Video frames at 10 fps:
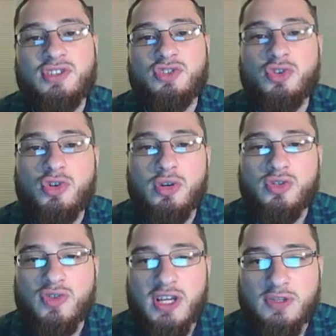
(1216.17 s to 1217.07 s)

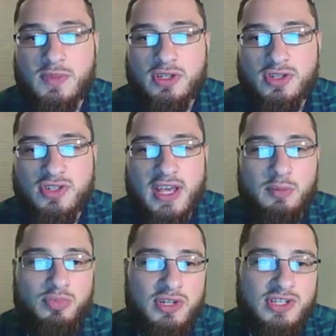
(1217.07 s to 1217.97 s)
neurotransmitters
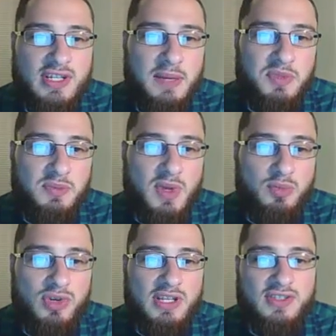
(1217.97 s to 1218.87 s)
at presynaptic membranes,